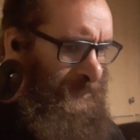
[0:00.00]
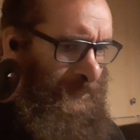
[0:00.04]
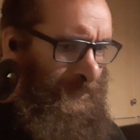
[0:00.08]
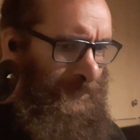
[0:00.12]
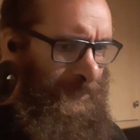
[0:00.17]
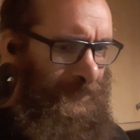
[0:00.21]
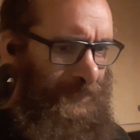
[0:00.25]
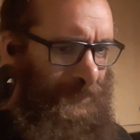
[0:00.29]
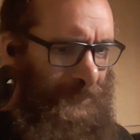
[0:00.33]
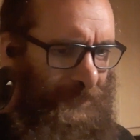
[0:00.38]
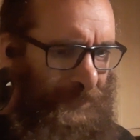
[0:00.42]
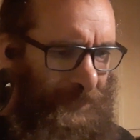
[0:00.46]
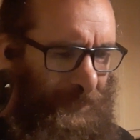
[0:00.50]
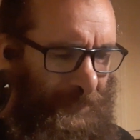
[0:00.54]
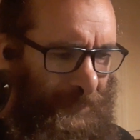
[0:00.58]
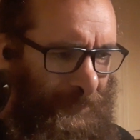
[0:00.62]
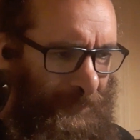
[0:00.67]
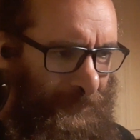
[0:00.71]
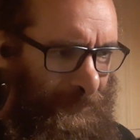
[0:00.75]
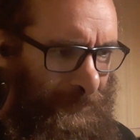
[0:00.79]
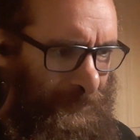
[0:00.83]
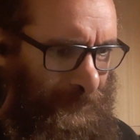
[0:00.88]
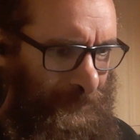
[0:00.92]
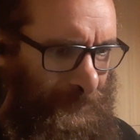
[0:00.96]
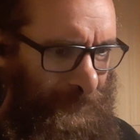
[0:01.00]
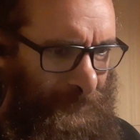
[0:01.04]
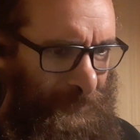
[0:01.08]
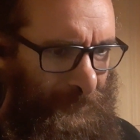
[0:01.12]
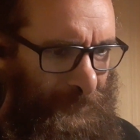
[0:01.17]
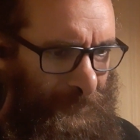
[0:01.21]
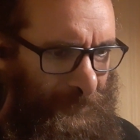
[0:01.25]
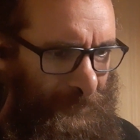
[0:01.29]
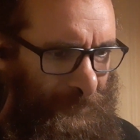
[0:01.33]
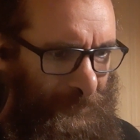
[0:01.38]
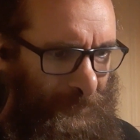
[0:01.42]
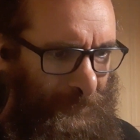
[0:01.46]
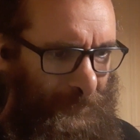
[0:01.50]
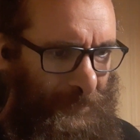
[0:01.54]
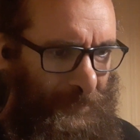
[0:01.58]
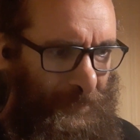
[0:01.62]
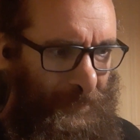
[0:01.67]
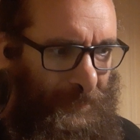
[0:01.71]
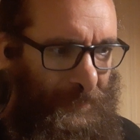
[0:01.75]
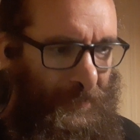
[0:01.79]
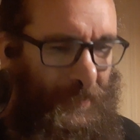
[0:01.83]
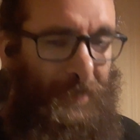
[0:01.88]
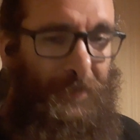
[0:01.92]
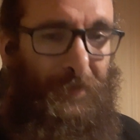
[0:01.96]
It's
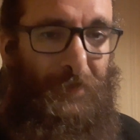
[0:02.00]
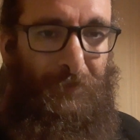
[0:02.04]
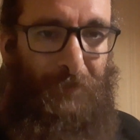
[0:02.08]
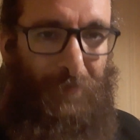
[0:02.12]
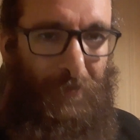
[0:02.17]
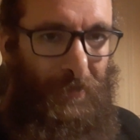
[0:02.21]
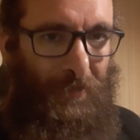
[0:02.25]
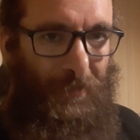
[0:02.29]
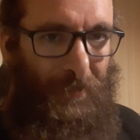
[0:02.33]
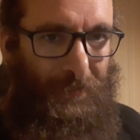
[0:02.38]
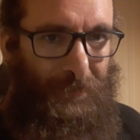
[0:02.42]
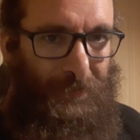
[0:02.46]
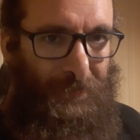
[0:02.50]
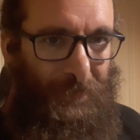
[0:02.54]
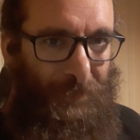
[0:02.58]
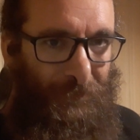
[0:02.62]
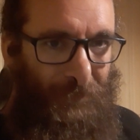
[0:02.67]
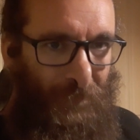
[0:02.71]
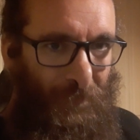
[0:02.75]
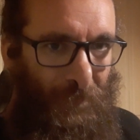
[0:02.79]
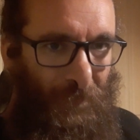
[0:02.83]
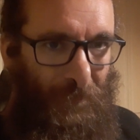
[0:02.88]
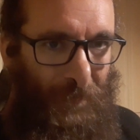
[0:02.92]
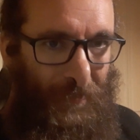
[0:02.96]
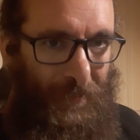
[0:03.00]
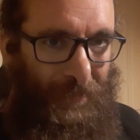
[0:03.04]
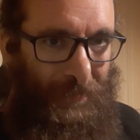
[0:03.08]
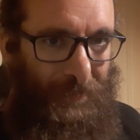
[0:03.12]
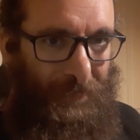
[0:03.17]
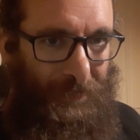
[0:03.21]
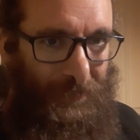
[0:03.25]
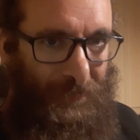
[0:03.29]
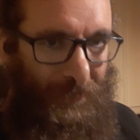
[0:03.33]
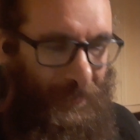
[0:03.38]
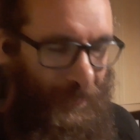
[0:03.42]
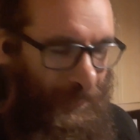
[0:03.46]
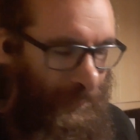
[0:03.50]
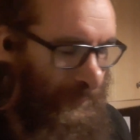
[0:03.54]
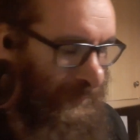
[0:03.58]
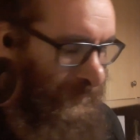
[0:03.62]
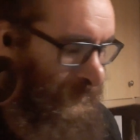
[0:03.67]
in the past I've always